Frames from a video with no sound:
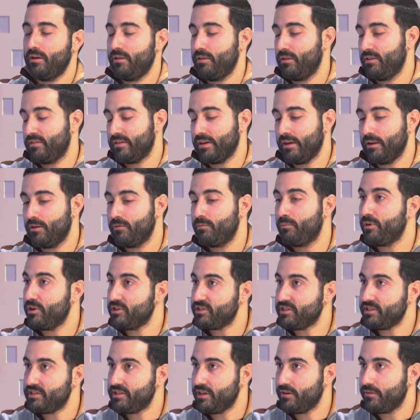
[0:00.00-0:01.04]
this kind of
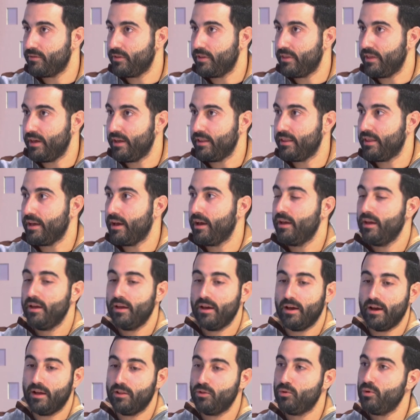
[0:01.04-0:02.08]
processing of the data,
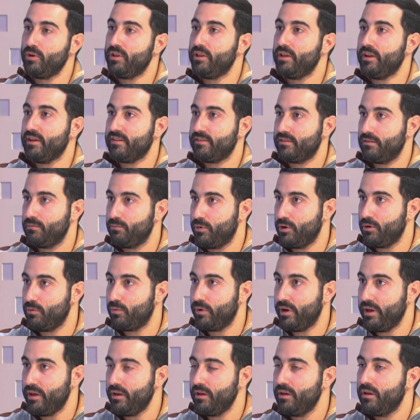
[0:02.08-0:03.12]
and do it in a simple
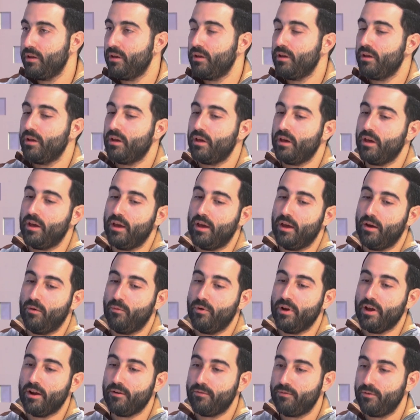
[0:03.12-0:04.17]
way.
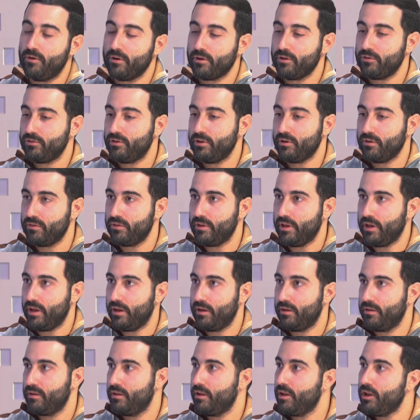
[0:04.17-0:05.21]
We are focusing on the
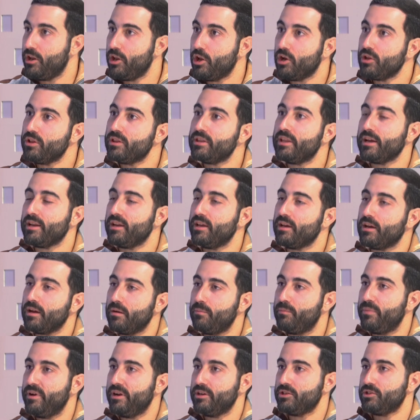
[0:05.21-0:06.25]
non-technical
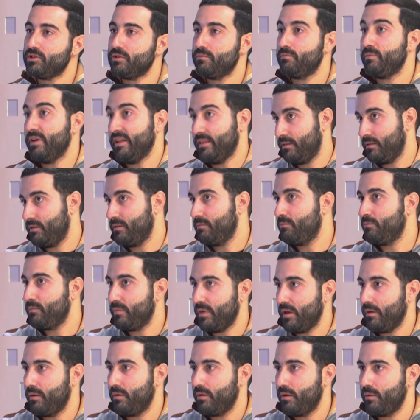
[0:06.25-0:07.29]
person, but
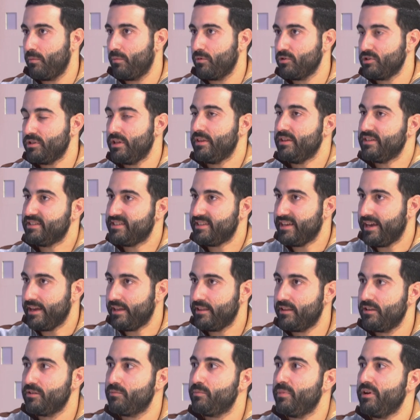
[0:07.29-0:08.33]
mostly the
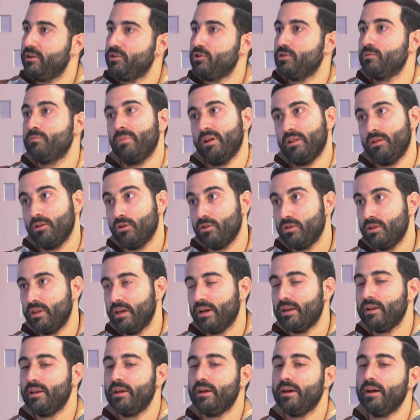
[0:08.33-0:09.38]
scientist person, but
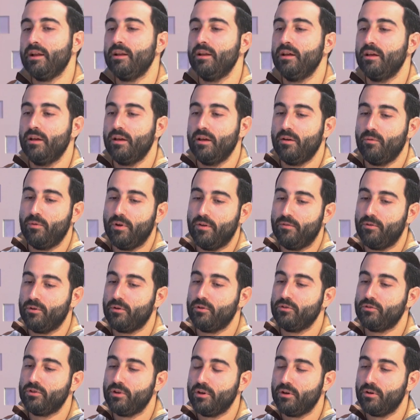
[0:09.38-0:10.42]
non-technical. We're
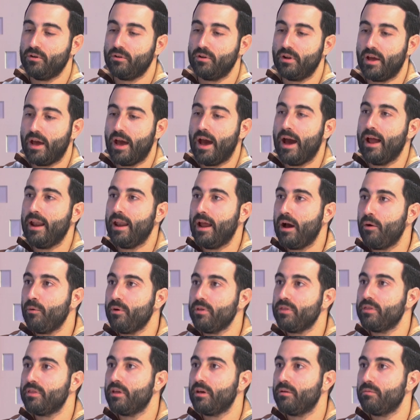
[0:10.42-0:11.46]
focusing on
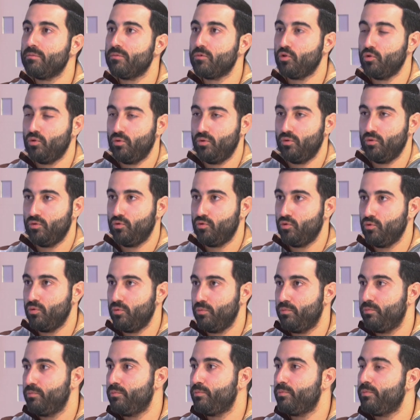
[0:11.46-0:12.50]
allowing them to
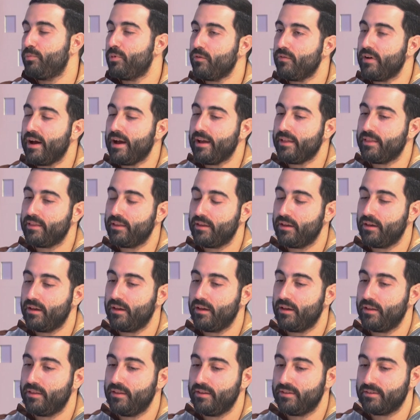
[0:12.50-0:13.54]
provide
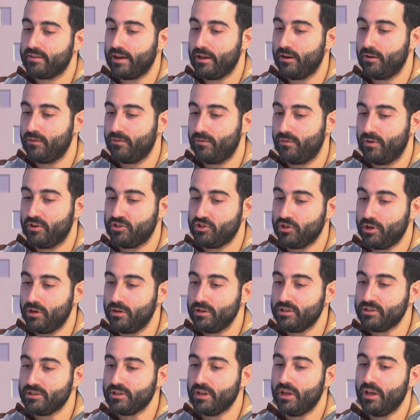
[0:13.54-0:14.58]
these kind of
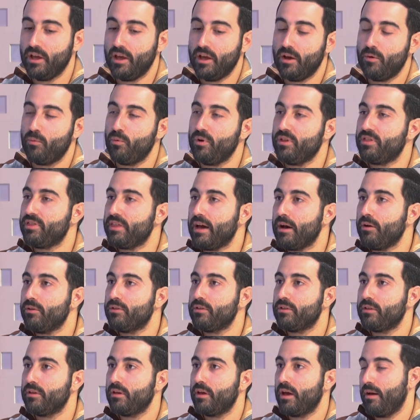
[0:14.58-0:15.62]
results without
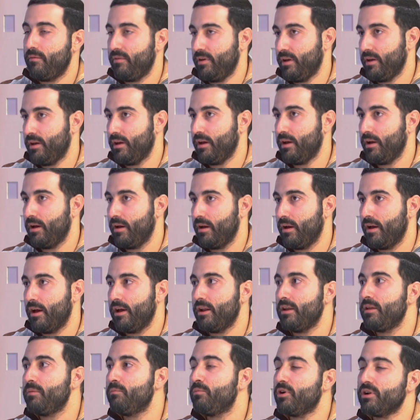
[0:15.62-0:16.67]
having
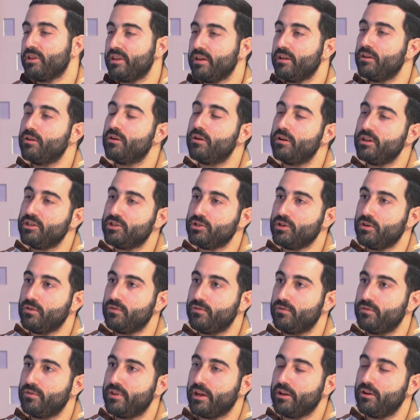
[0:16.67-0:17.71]
an important knowledge of
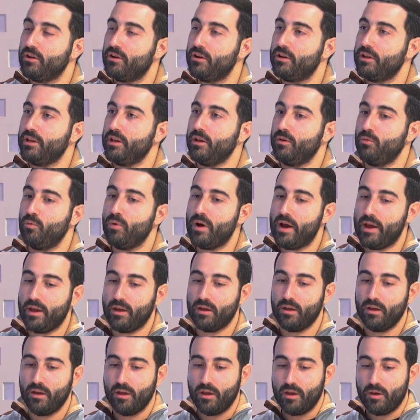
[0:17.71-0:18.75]
technology. Why?
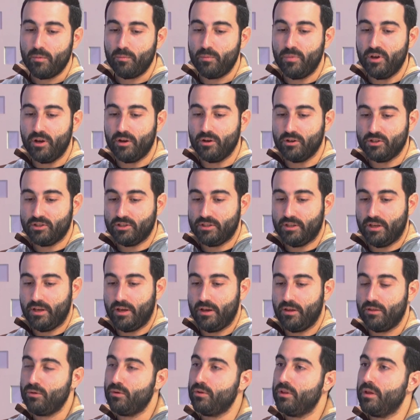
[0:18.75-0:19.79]
Because
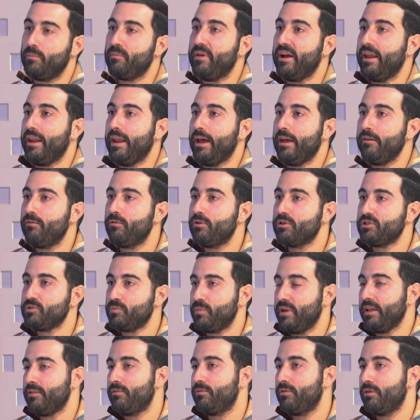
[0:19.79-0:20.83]
through the MyLifeWatch
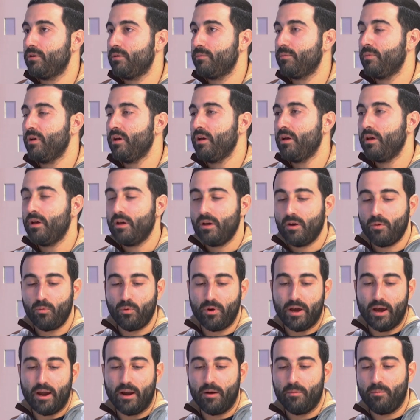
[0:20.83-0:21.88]
platform,
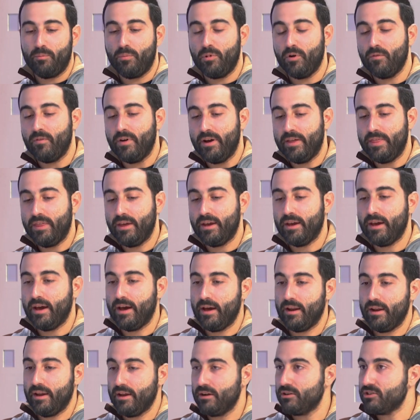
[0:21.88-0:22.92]
we are providing
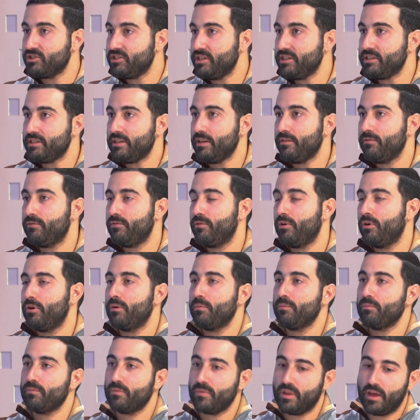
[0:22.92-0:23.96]
an ecosystem for
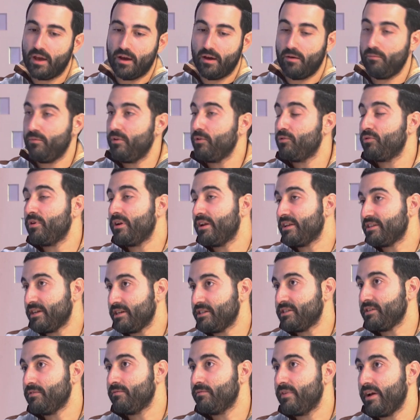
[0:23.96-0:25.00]
a virtual
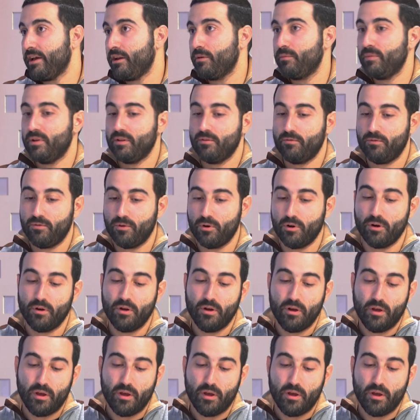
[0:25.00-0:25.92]
research environment for,